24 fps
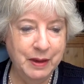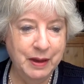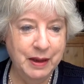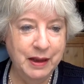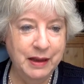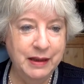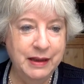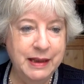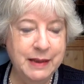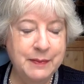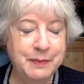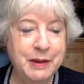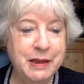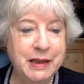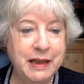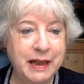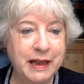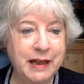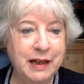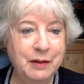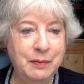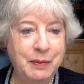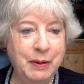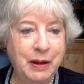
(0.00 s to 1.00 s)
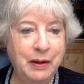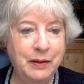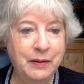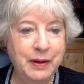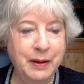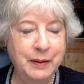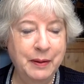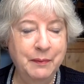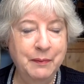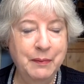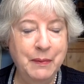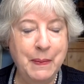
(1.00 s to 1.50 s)
And this particular
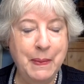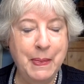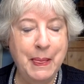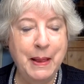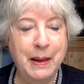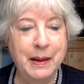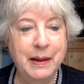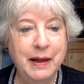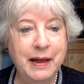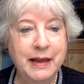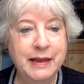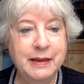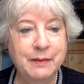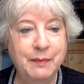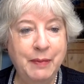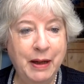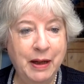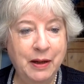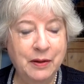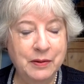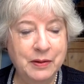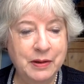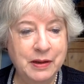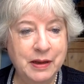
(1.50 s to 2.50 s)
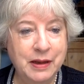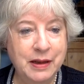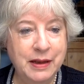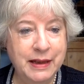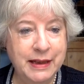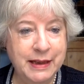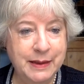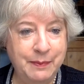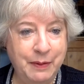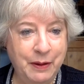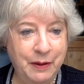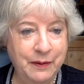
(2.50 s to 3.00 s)
poem is about an
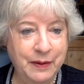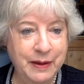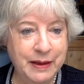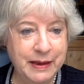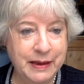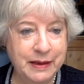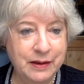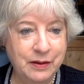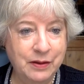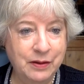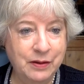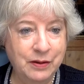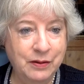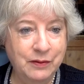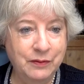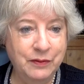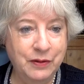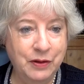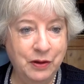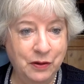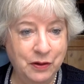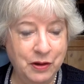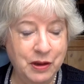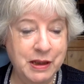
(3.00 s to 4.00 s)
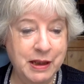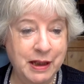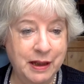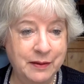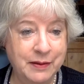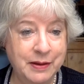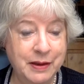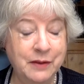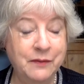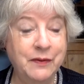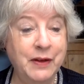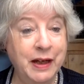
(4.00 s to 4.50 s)
experience of lockdown.
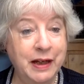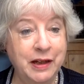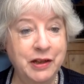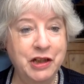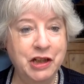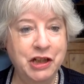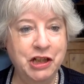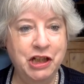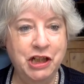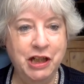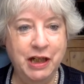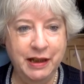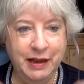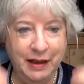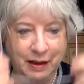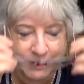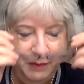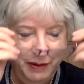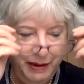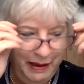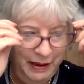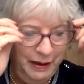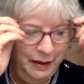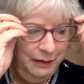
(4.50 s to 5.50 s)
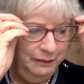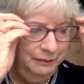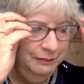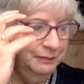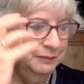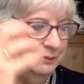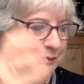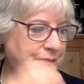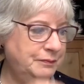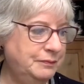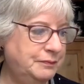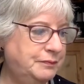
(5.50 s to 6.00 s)
So if I can just share that with you.
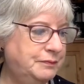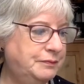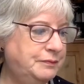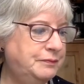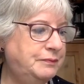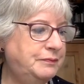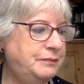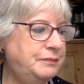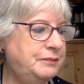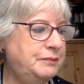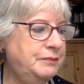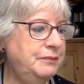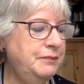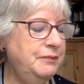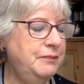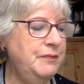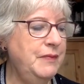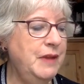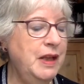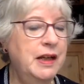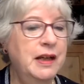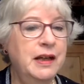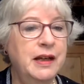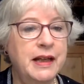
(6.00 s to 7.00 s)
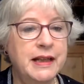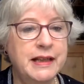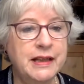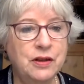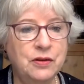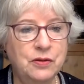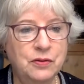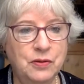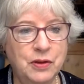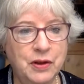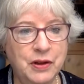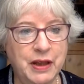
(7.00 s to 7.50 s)
It's
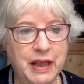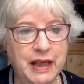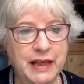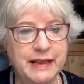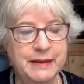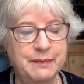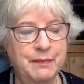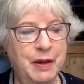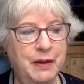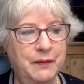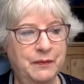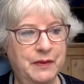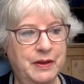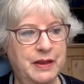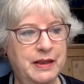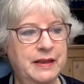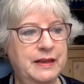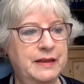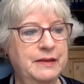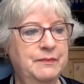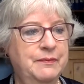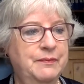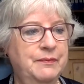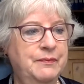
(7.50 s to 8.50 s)
called These Months.